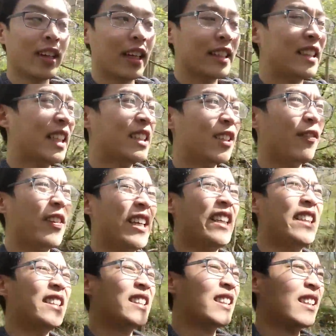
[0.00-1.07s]
a sense of
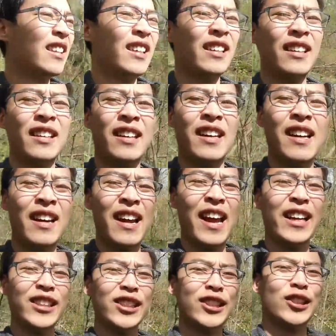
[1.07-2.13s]
ease,
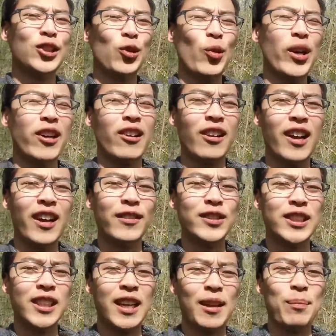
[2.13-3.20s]
and just enjoying our
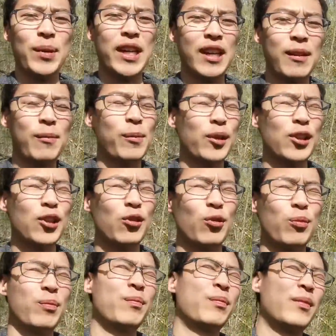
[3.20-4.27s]
lives and being able
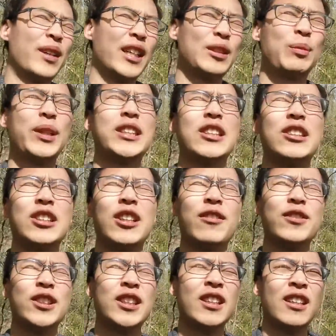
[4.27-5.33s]
to express
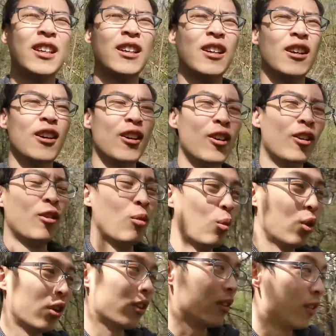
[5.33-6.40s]
ourselves?
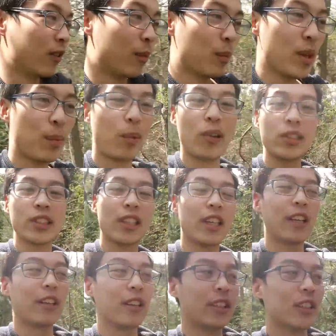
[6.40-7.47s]
Well, me
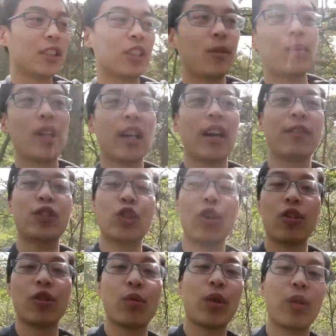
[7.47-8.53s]
personally, this is something I've
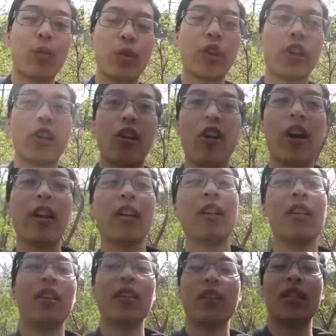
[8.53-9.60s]
struggled with a lot.
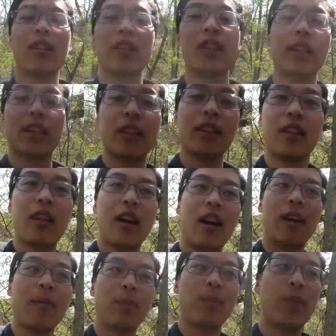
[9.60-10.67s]

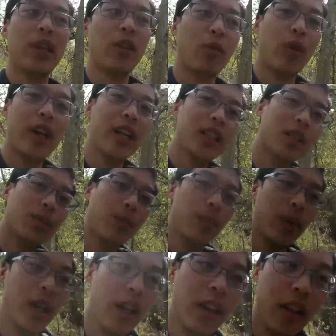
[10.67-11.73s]
Being raised
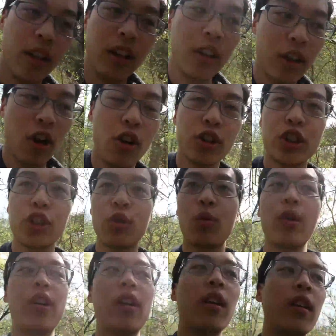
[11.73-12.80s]
in a culture
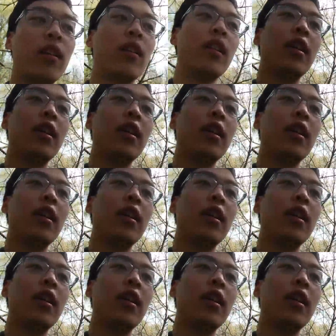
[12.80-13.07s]
where